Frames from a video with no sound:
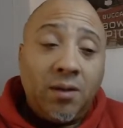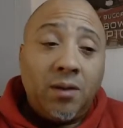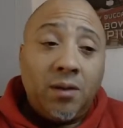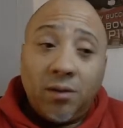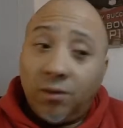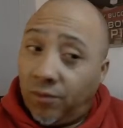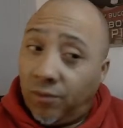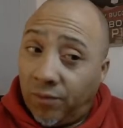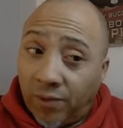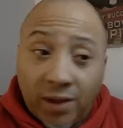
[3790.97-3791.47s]

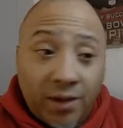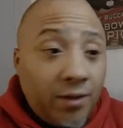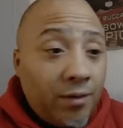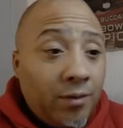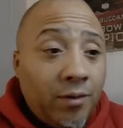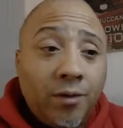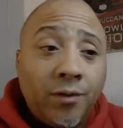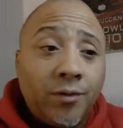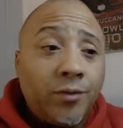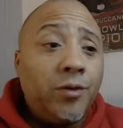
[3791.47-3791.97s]
right
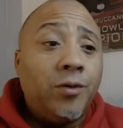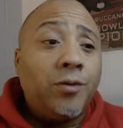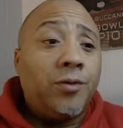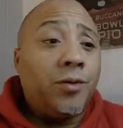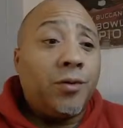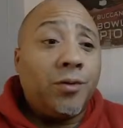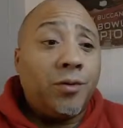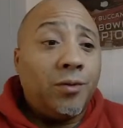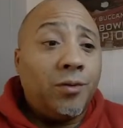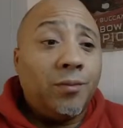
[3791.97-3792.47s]
here on
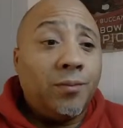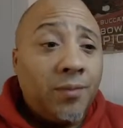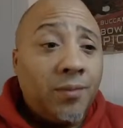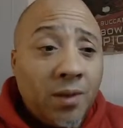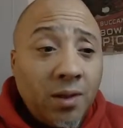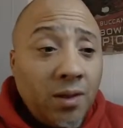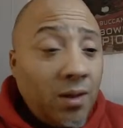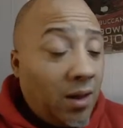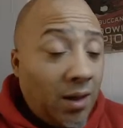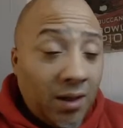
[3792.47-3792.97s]
YouTube,
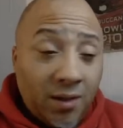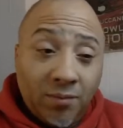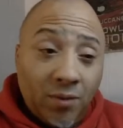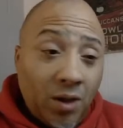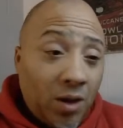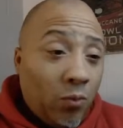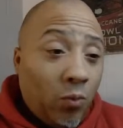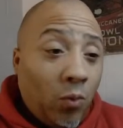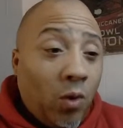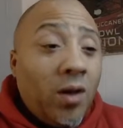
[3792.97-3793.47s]

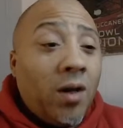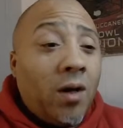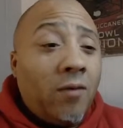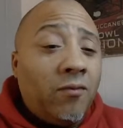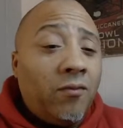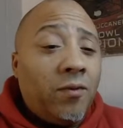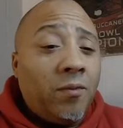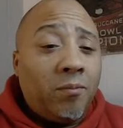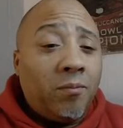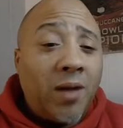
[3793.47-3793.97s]
and one
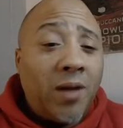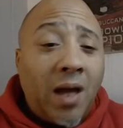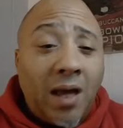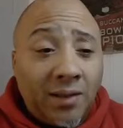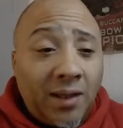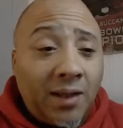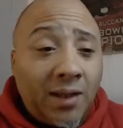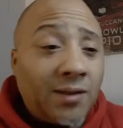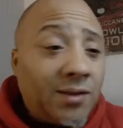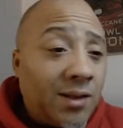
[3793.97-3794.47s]
of them got
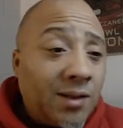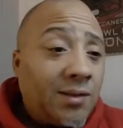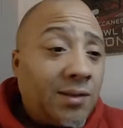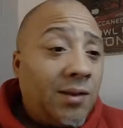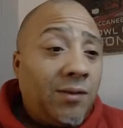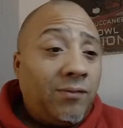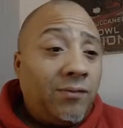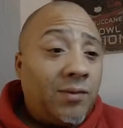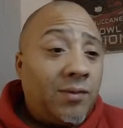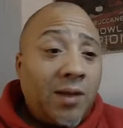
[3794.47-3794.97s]
like
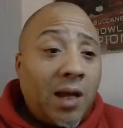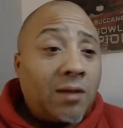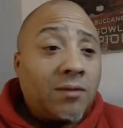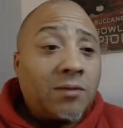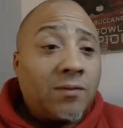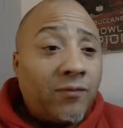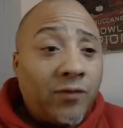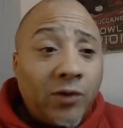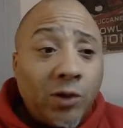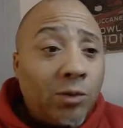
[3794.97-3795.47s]

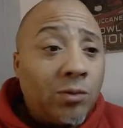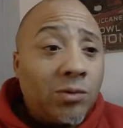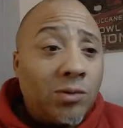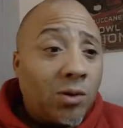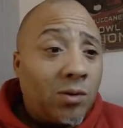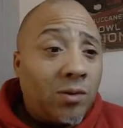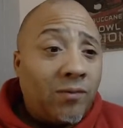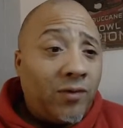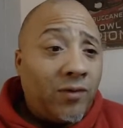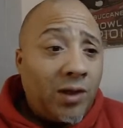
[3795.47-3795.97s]
60,000 views
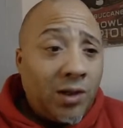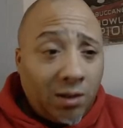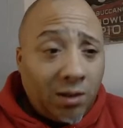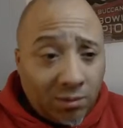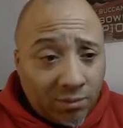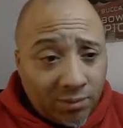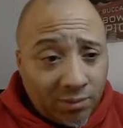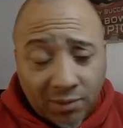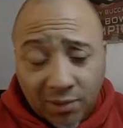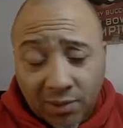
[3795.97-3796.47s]
on the
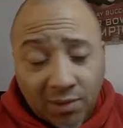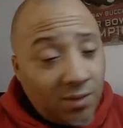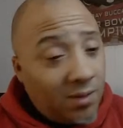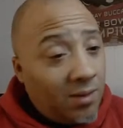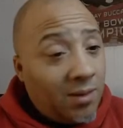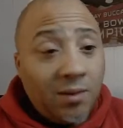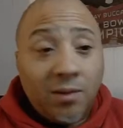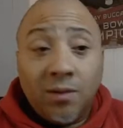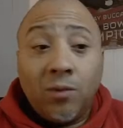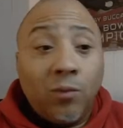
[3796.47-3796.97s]
video,
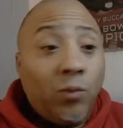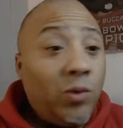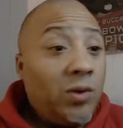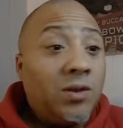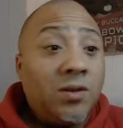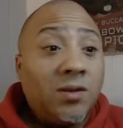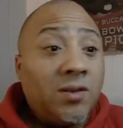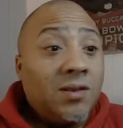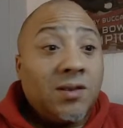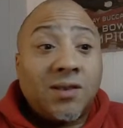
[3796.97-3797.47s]
which
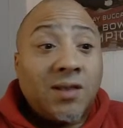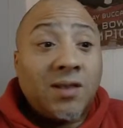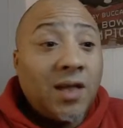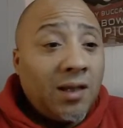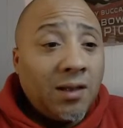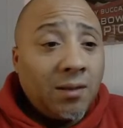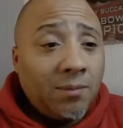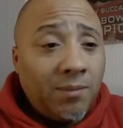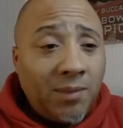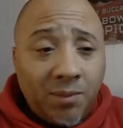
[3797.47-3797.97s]
is
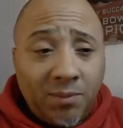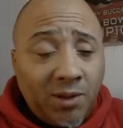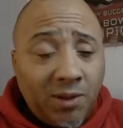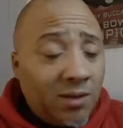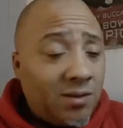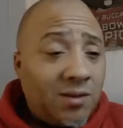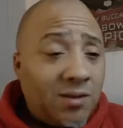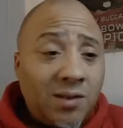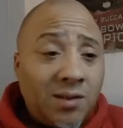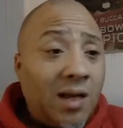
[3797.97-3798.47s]
insane to me
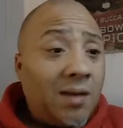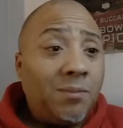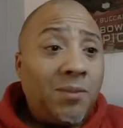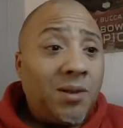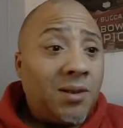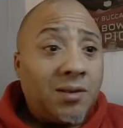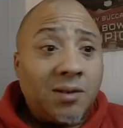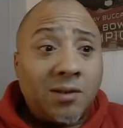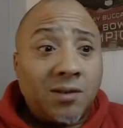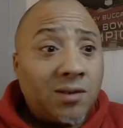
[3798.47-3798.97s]
because that
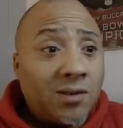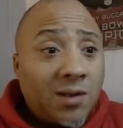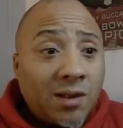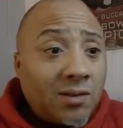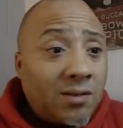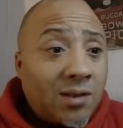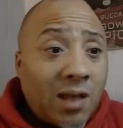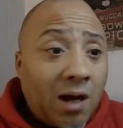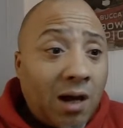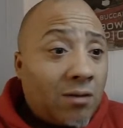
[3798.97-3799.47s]
means there's
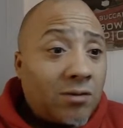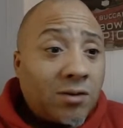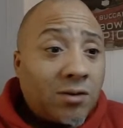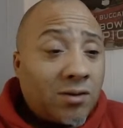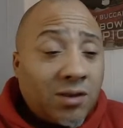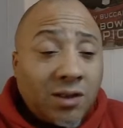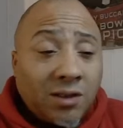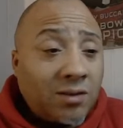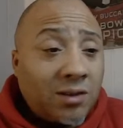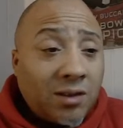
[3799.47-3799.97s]

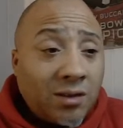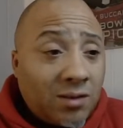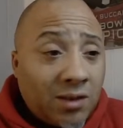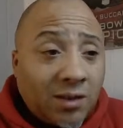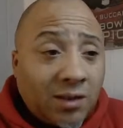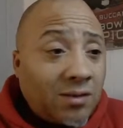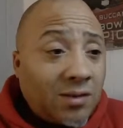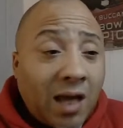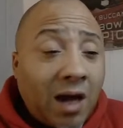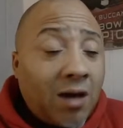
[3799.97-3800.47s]

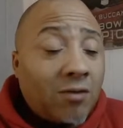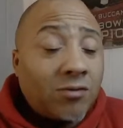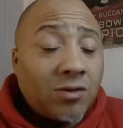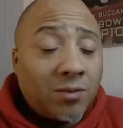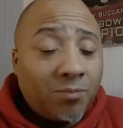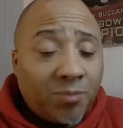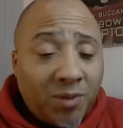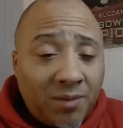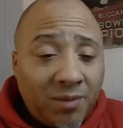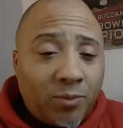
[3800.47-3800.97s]

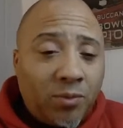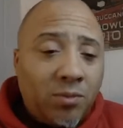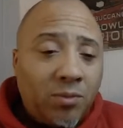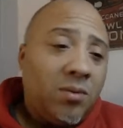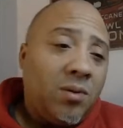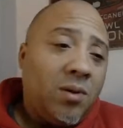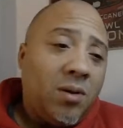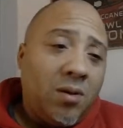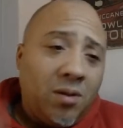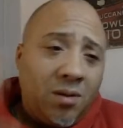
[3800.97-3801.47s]
66,000 people
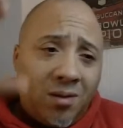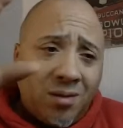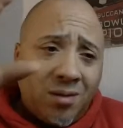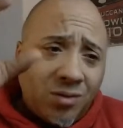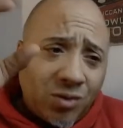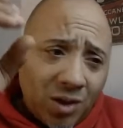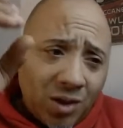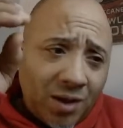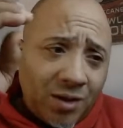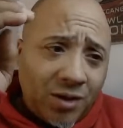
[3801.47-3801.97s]

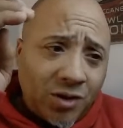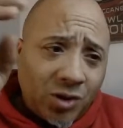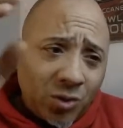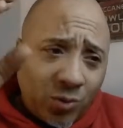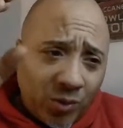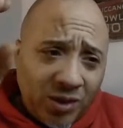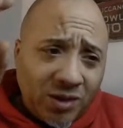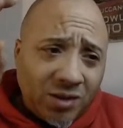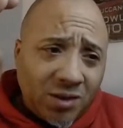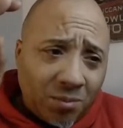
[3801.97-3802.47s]
trying to
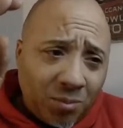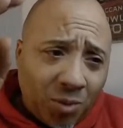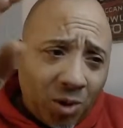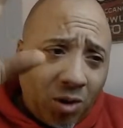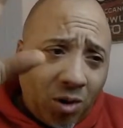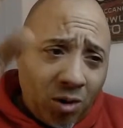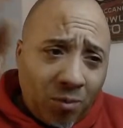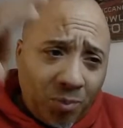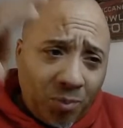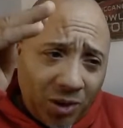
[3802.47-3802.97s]
squeeze the
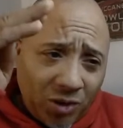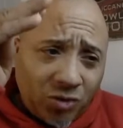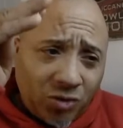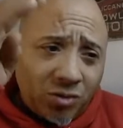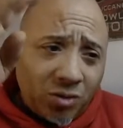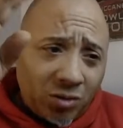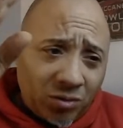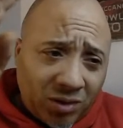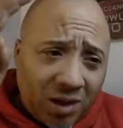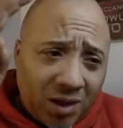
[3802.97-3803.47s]
ball, pinch
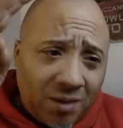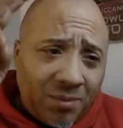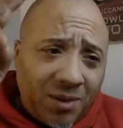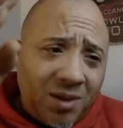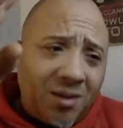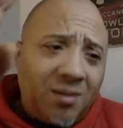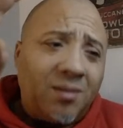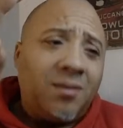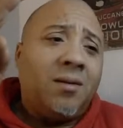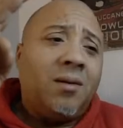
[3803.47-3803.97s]
their thumb
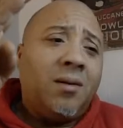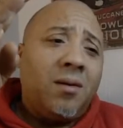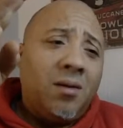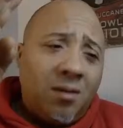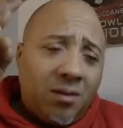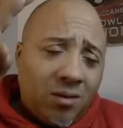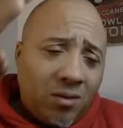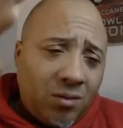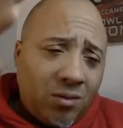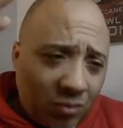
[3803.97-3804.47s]
in
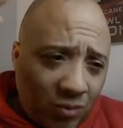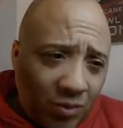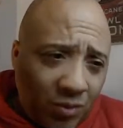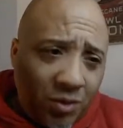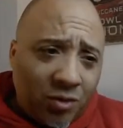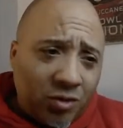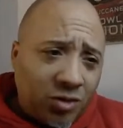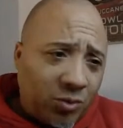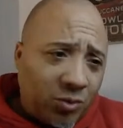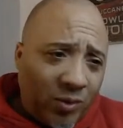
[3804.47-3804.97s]
when
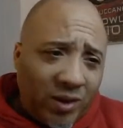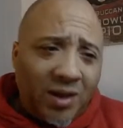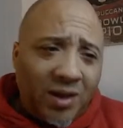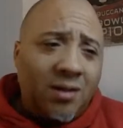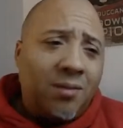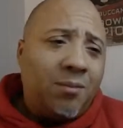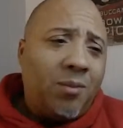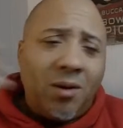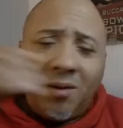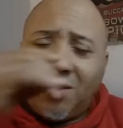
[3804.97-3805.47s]
they're swinging
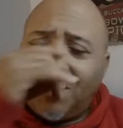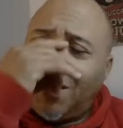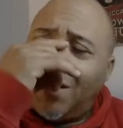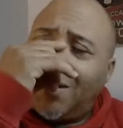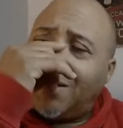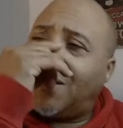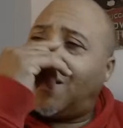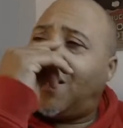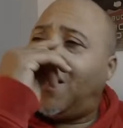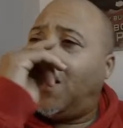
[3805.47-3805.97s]
the ball. Get
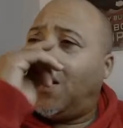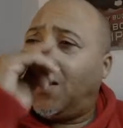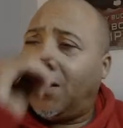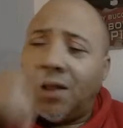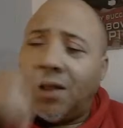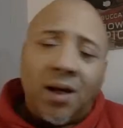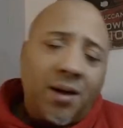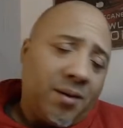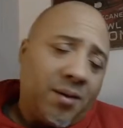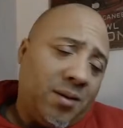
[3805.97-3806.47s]
the hell
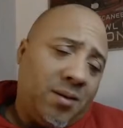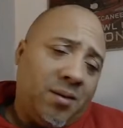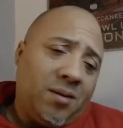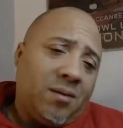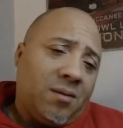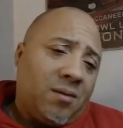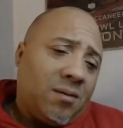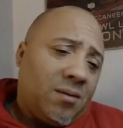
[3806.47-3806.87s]
out of here.